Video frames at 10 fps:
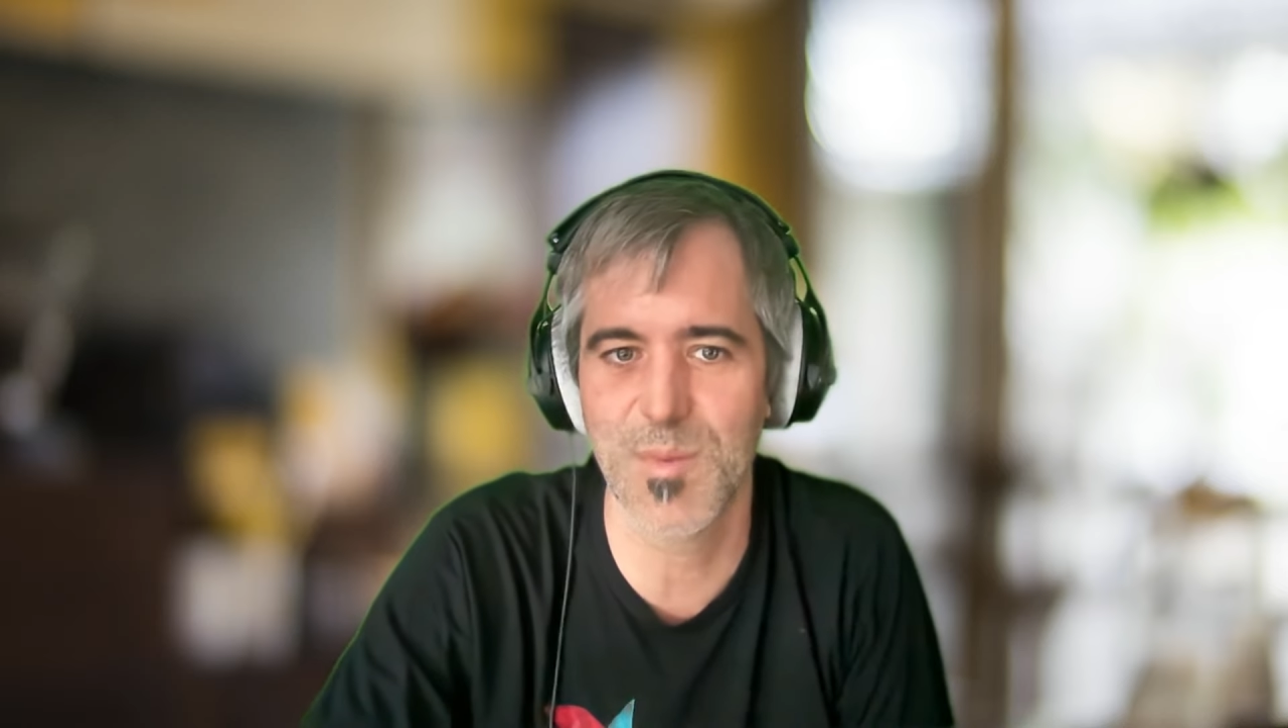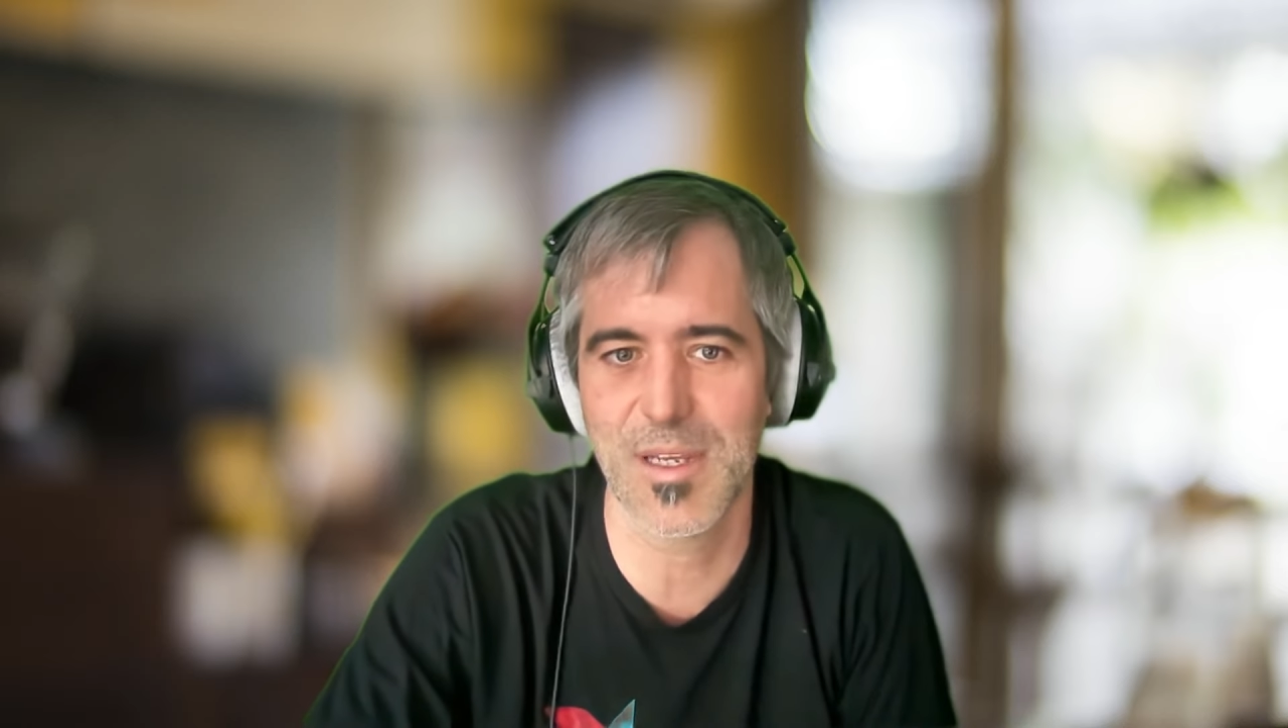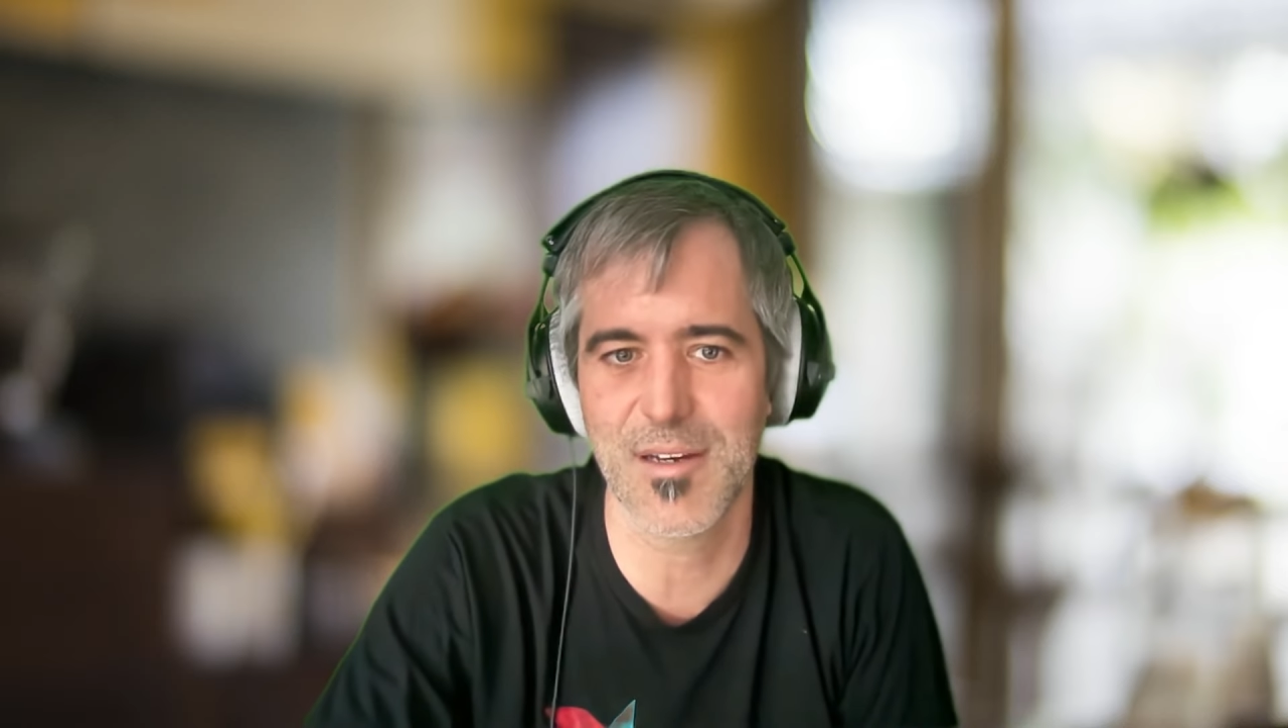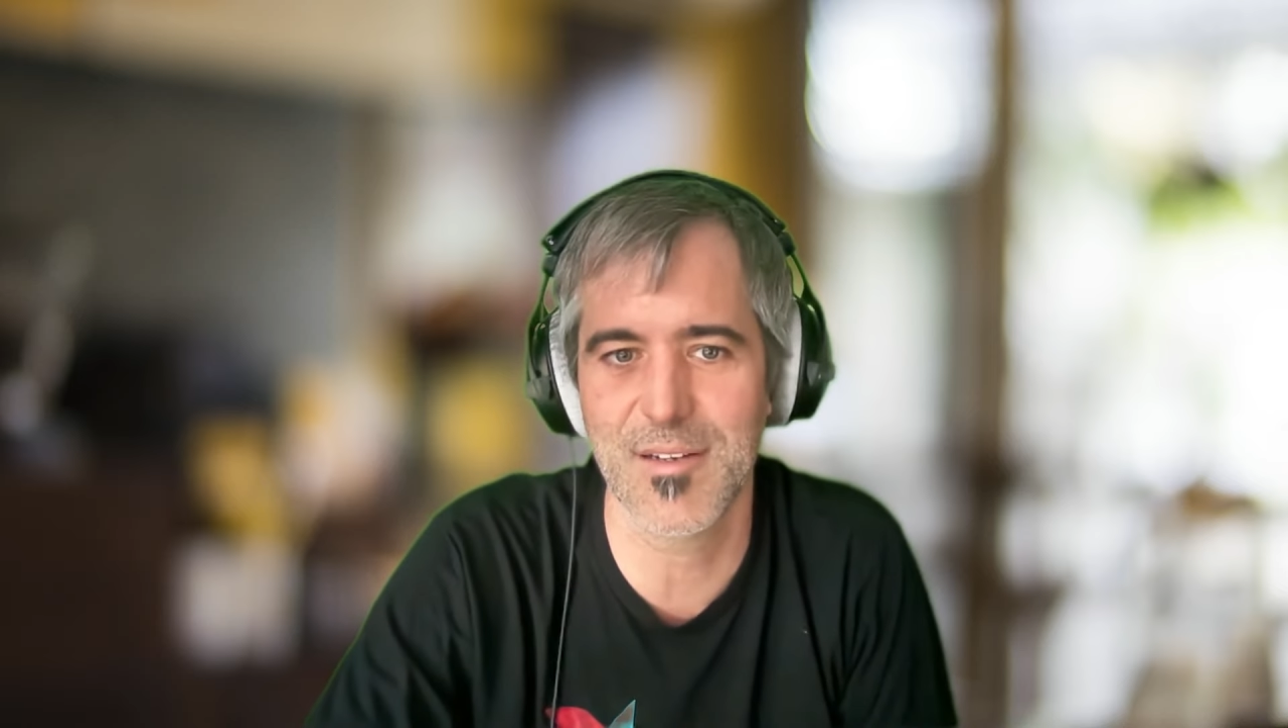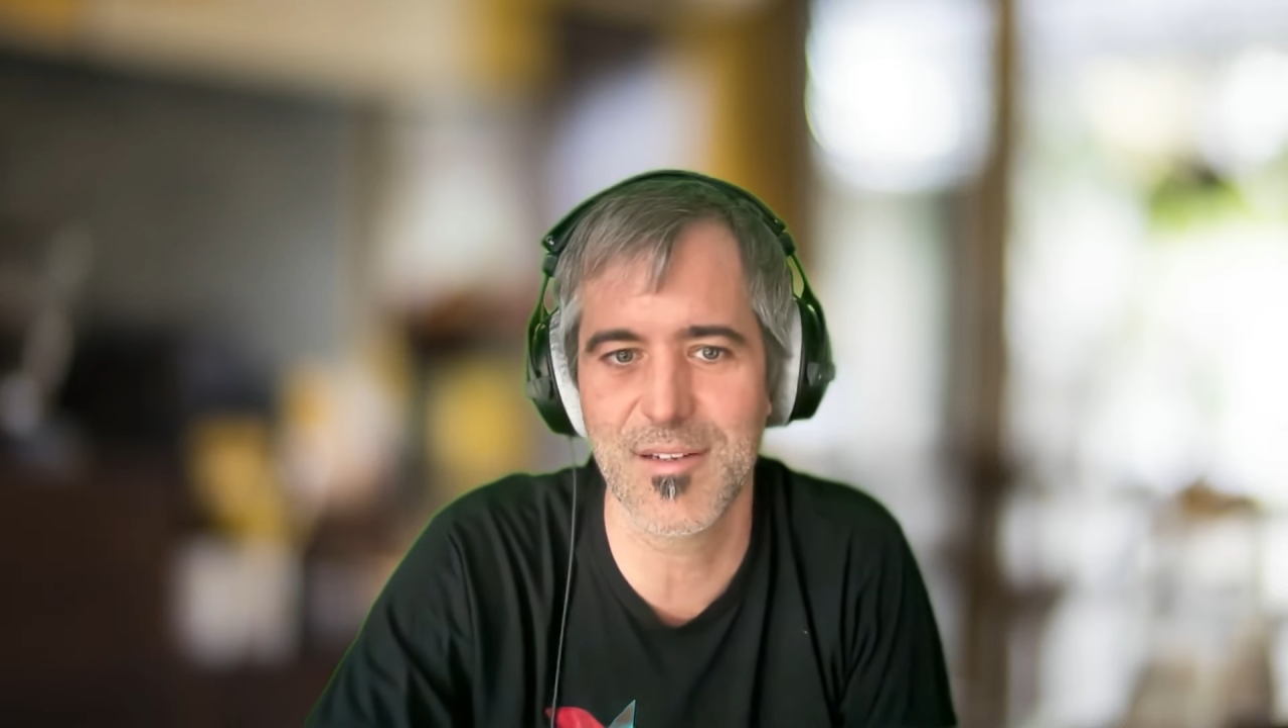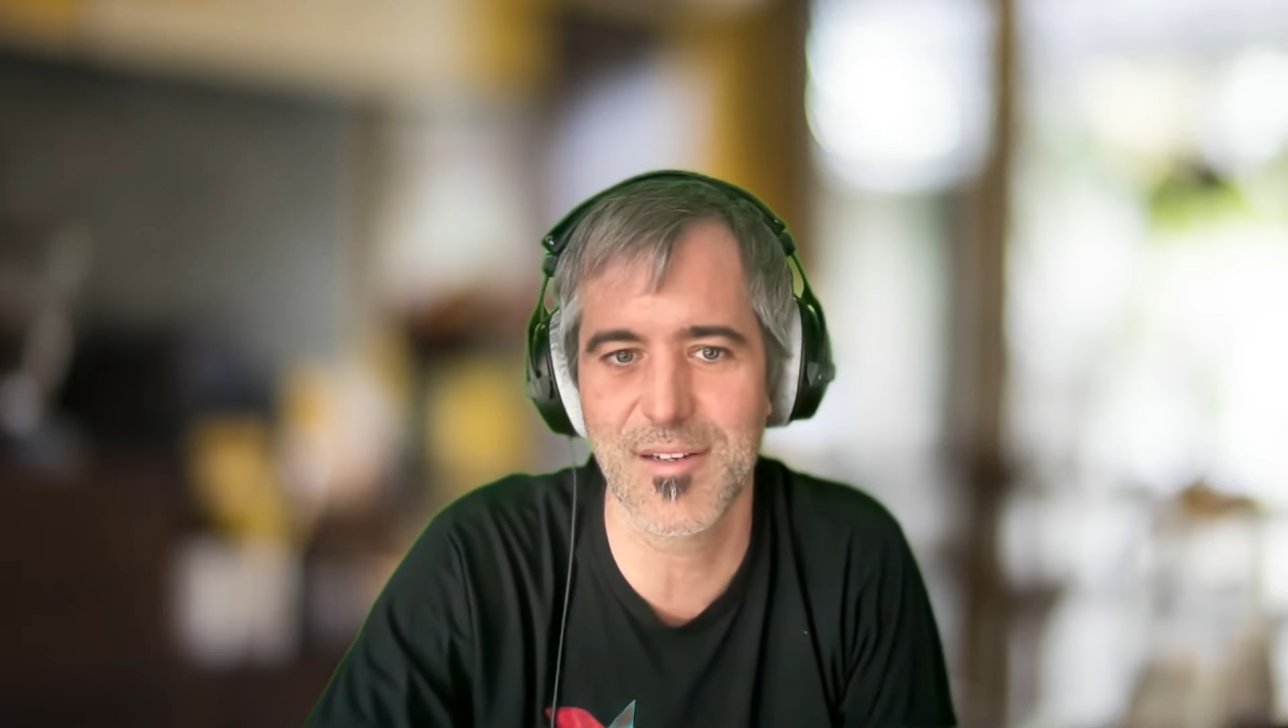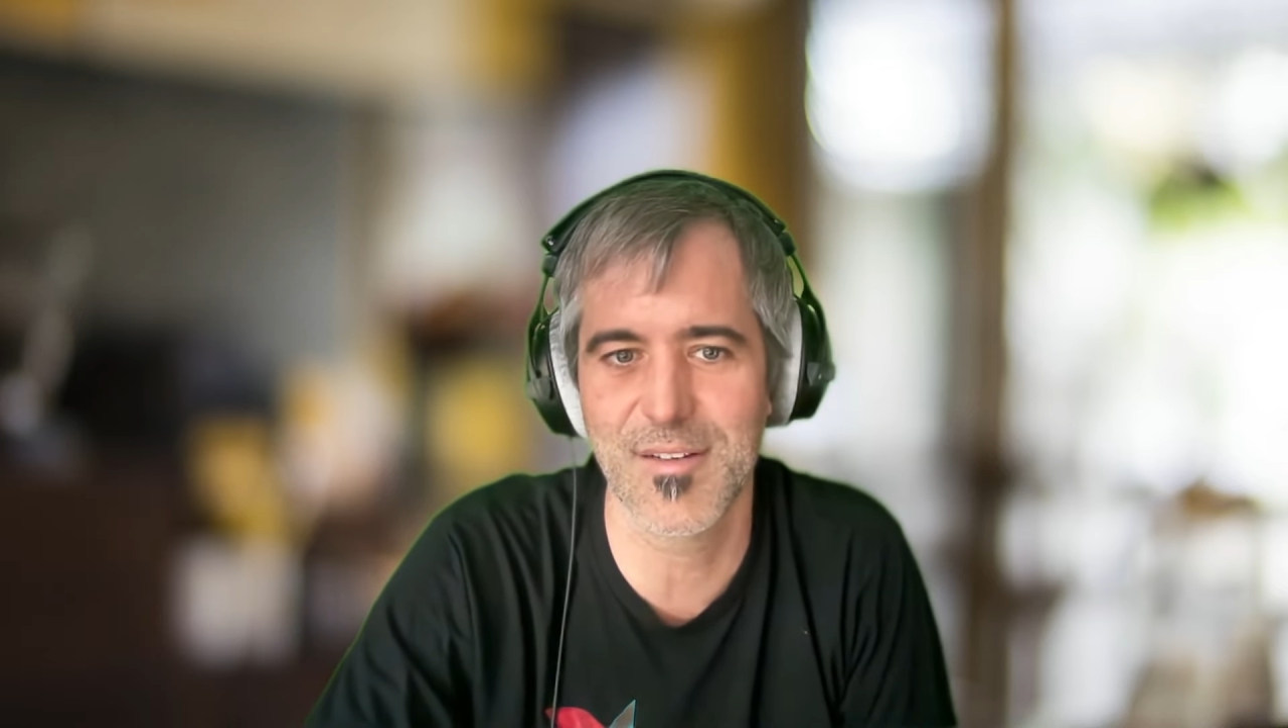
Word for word: because